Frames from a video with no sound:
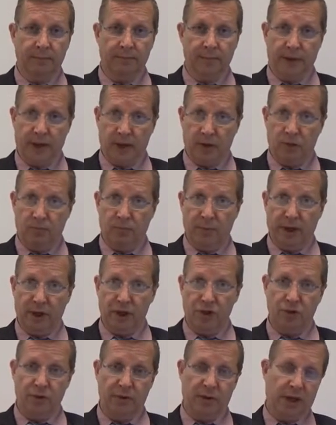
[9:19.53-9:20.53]
that you make
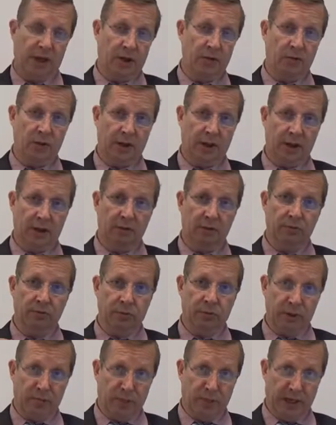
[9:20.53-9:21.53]
sure that you get it
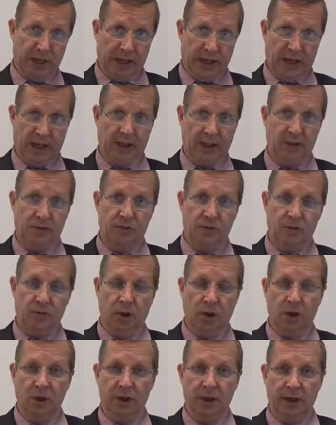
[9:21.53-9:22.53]
repaired. Do
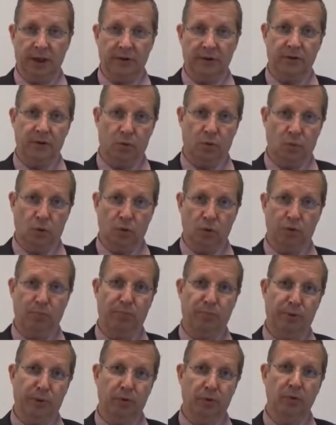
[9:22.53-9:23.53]
not let the water
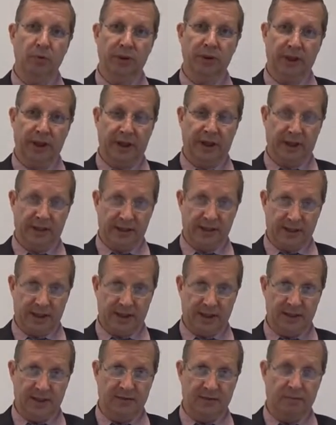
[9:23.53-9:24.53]
bill get
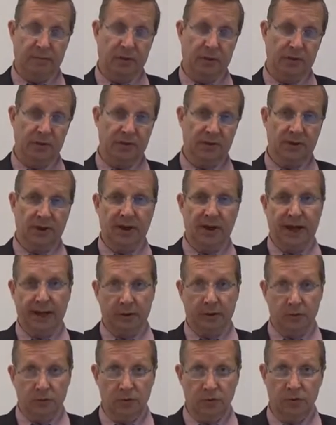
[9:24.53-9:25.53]
excessive because the
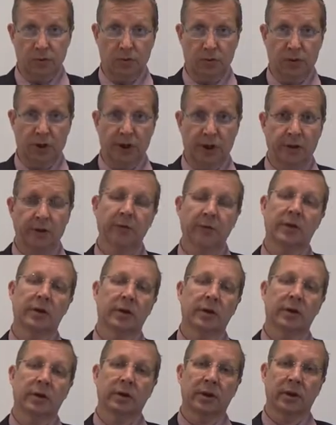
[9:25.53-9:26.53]
landlords will know,
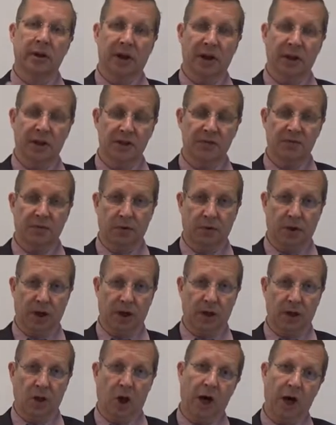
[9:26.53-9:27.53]
and it's very
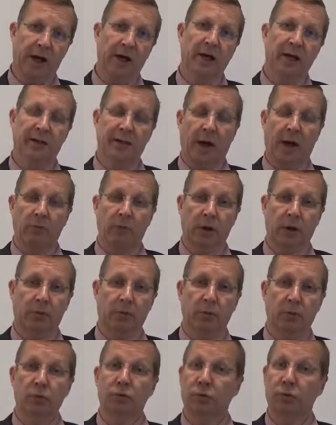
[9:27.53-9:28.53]
unlikely that we
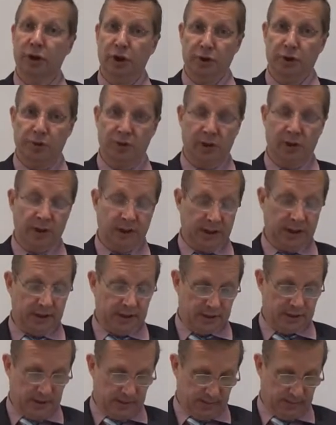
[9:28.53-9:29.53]
will renew the
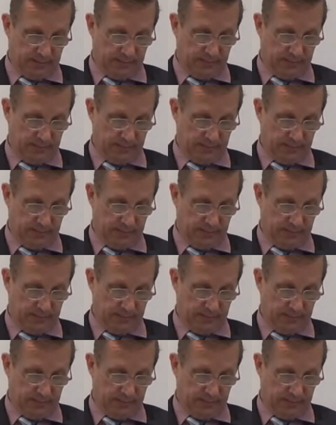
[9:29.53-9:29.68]
lease.